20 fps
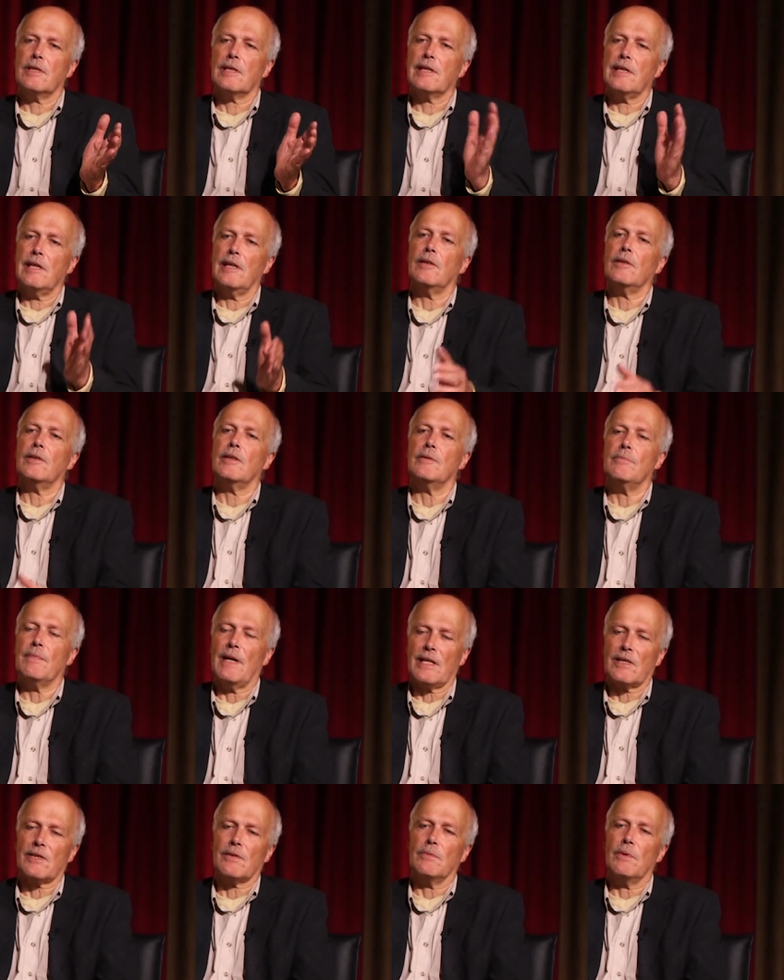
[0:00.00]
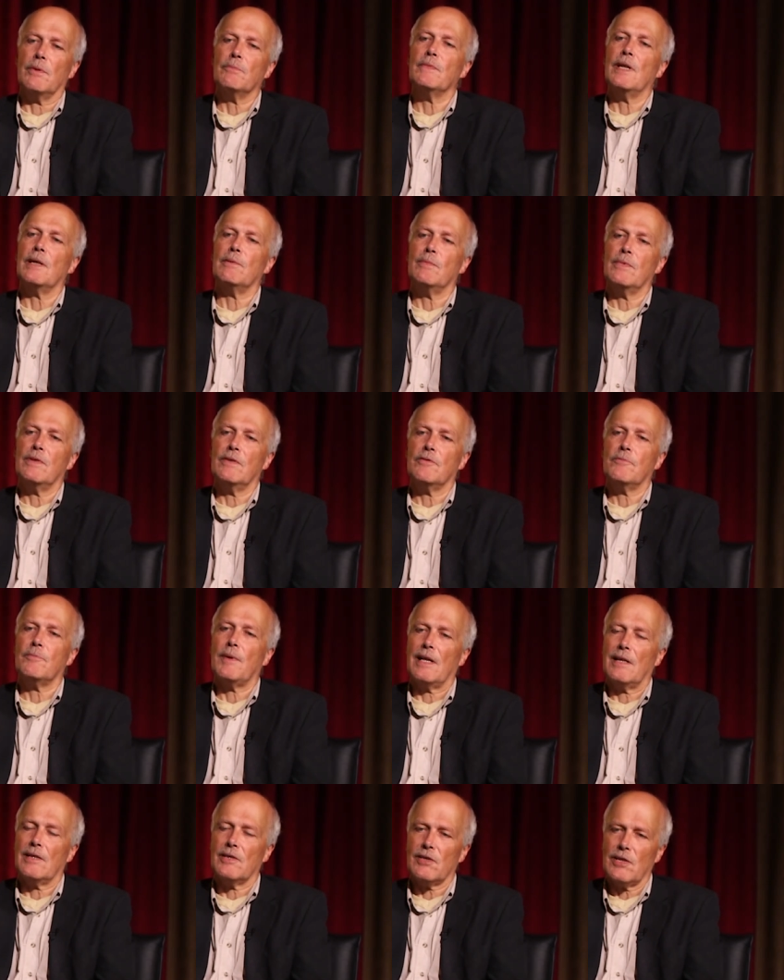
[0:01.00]
kill the maximum number of
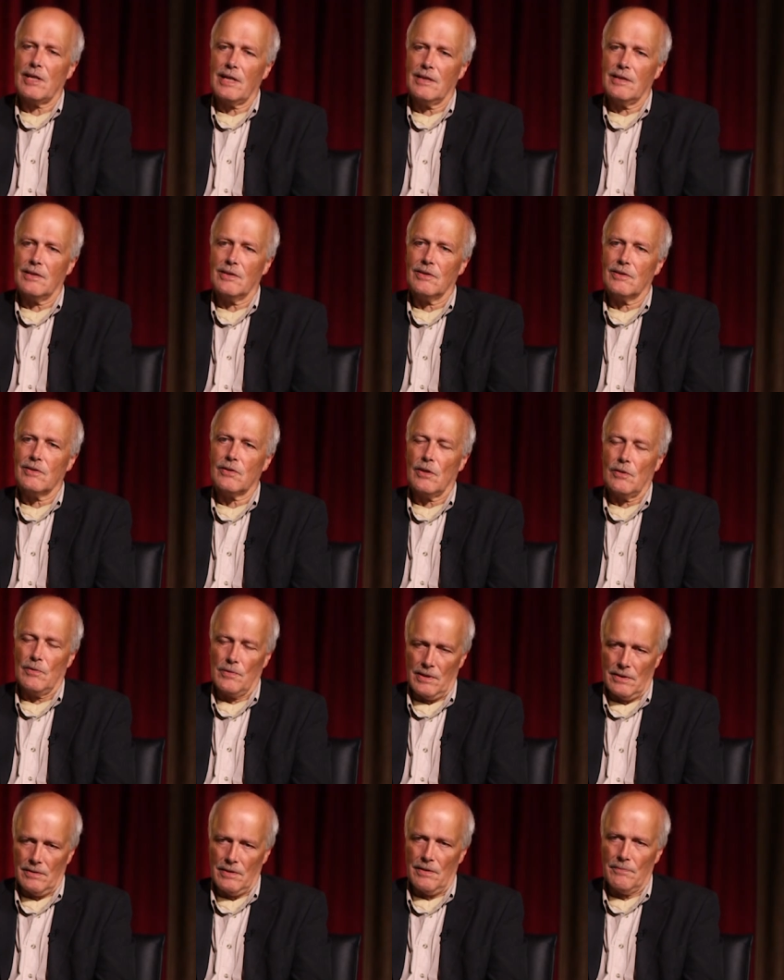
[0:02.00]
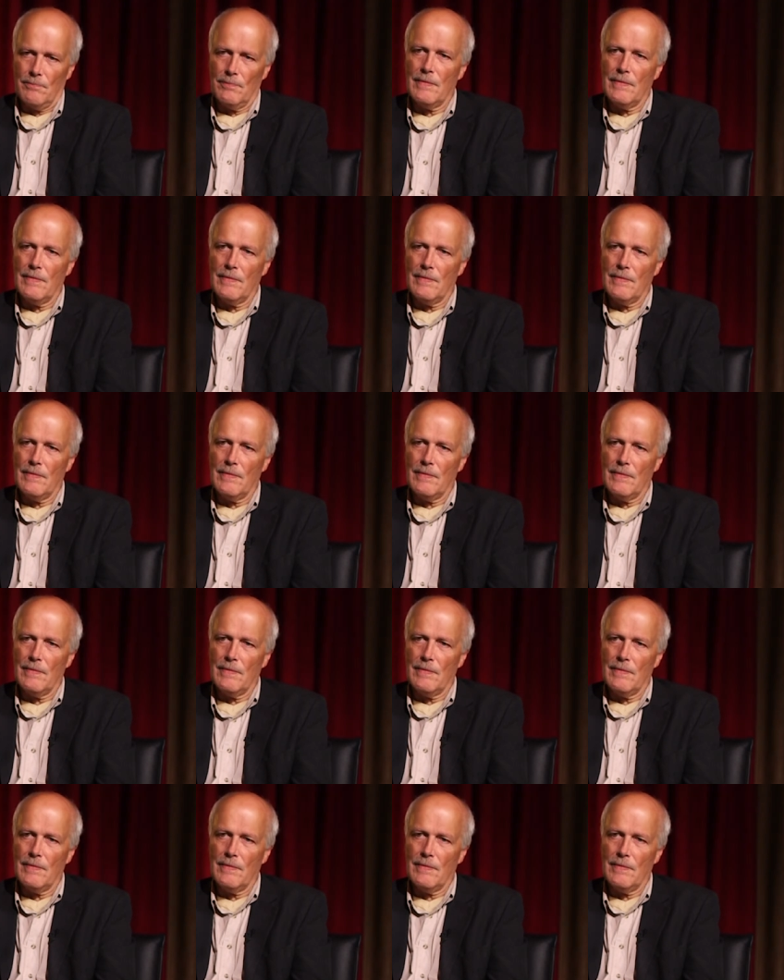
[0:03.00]
Palestinians, or the